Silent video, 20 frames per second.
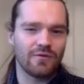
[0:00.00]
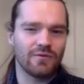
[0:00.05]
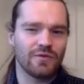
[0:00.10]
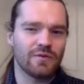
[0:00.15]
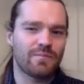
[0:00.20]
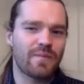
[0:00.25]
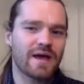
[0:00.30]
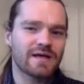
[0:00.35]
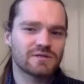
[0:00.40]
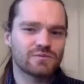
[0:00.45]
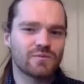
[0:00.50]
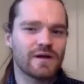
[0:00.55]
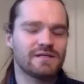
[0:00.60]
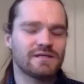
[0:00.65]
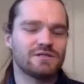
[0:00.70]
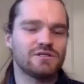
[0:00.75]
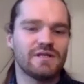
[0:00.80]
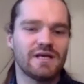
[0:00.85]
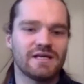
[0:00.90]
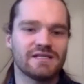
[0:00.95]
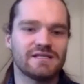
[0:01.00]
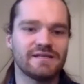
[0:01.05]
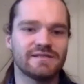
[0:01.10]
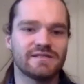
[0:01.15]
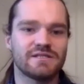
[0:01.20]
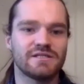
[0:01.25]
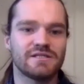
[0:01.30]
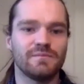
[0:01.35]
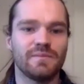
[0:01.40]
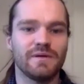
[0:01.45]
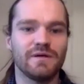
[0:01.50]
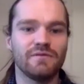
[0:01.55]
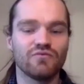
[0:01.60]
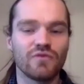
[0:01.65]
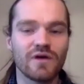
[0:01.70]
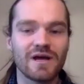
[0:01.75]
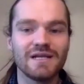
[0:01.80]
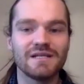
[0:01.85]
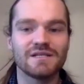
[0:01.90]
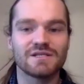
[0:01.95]
the best way to do this is to be
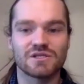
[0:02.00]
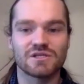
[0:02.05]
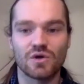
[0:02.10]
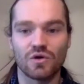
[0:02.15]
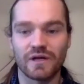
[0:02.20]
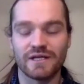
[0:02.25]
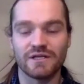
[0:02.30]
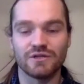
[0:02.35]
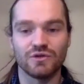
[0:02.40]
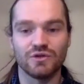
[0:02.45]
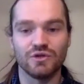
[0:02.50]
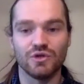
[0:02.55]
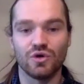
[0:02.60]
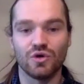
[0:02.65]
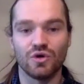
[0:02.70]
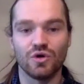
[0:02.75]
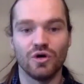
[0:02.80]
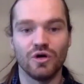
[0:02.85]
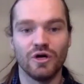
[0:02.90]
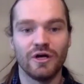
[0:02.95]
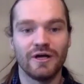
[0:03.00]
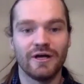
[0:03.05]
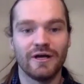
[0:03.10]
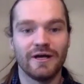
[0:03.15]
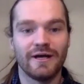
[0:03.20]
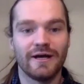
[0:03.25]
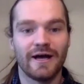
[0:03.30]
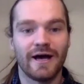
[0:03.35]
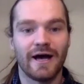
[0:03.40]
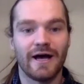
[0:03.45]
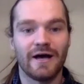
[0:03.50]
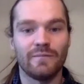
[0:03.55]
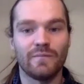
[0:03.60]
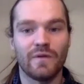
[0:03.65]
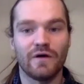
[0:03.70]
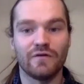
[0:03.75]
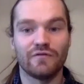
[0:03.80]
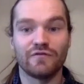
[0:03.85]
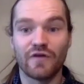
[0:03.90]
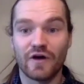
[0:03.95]
really solid on your
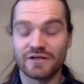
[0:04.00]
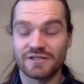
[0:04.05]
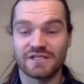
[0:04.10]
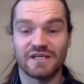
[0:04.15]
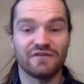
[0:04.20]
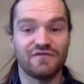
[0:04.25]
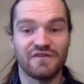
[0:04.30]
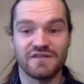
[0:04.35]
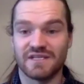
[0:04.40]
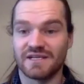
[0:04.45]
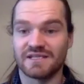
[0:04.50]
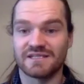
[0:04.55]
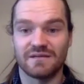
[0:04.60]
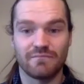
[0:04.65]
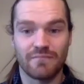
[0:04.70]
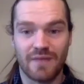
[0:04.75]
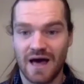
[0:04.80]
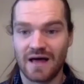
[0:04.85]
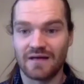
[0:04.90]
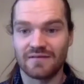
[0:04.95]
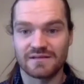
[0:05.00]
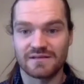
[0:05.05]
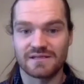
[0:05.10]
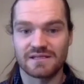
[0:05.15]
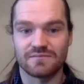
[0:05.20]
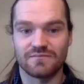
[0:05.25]
Um, first year physics and maths.